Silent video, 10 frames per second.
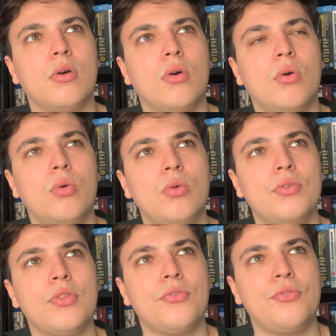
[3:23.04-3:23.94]
all
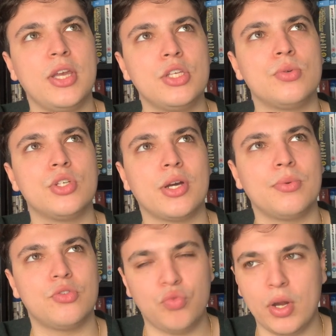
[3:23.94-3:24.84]
of the things which I
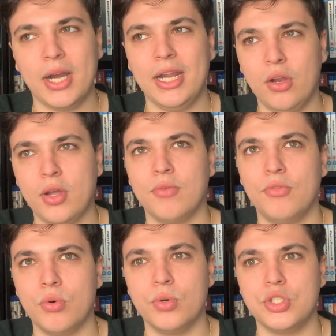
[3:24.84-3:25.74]
was really looking
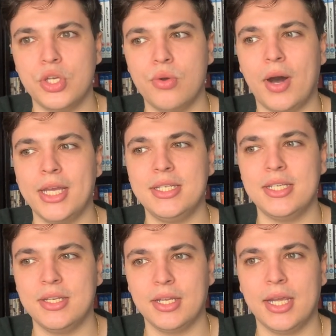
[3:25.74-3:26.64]
forward to, I
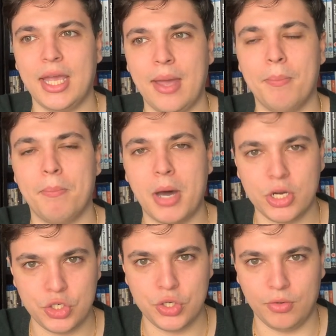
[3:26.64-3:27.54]
didn't get
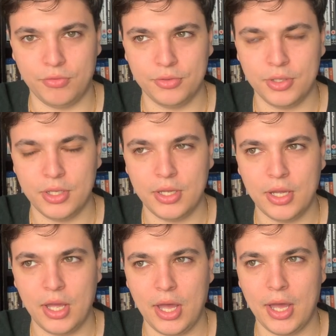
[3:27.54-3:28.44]
much of.
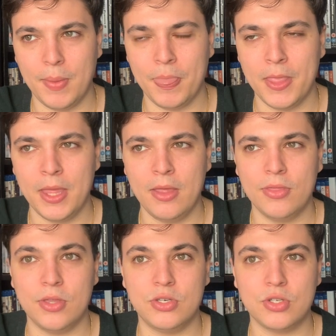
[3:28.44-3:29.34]

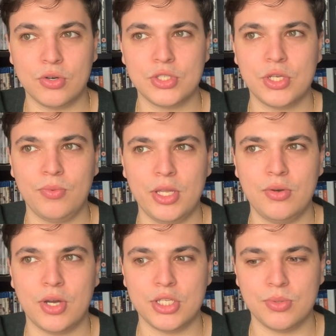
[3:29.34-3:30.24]
The Doctor
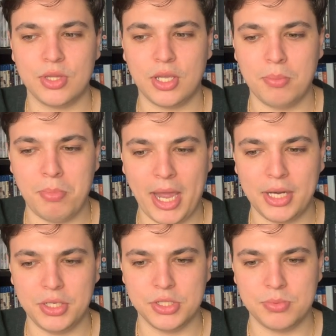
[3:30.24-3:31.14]
reunites with the
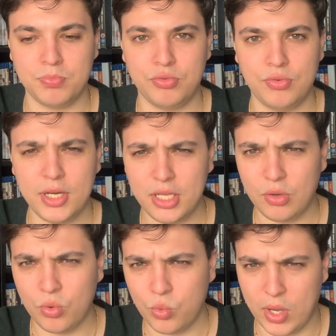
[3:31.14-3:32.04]
companions pretty
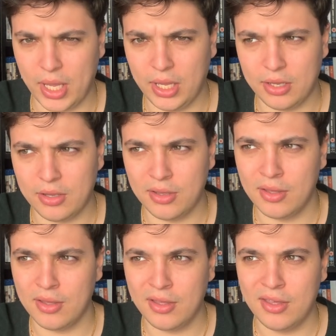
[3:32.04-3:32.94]
quick.
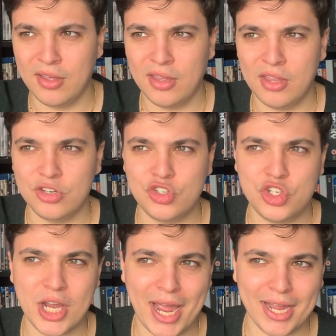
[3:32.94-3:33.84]

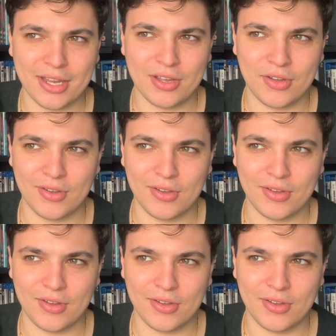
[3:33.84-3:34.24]
Jack